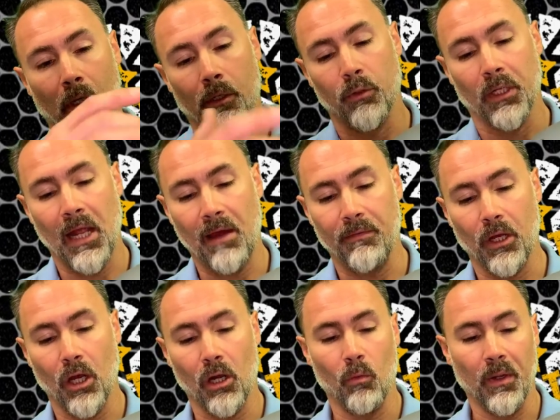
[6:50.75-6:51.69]
you can have a
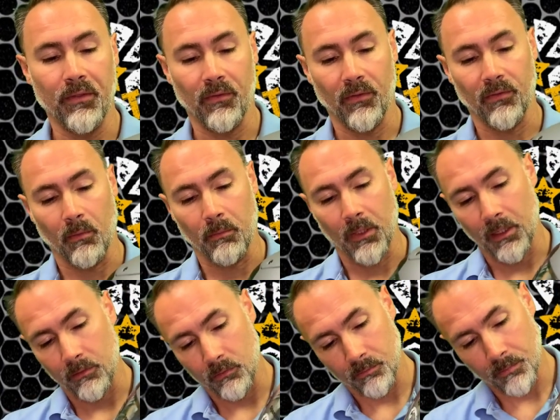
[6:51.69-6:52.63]
cutaway system
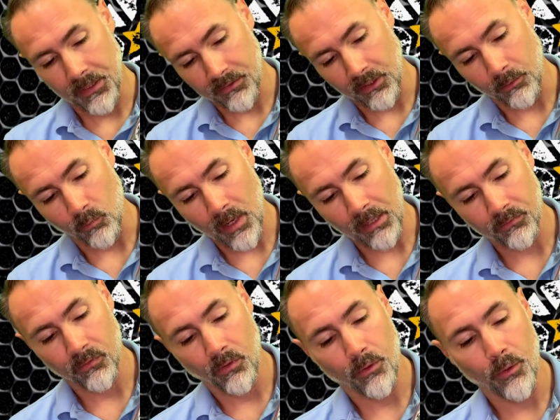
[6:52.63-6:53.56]
that basically
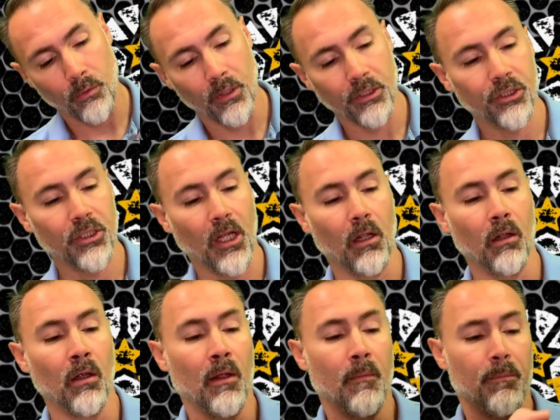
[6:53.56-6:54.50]
routes through the
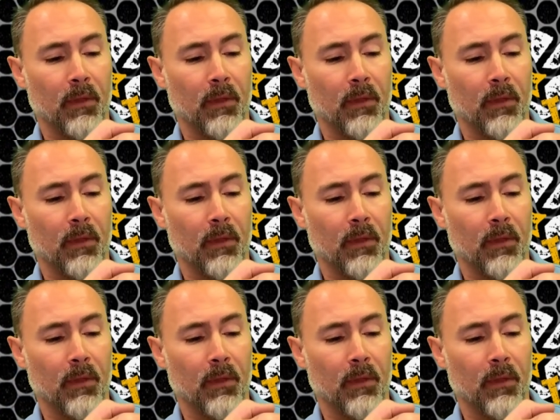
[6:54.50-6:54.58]
shell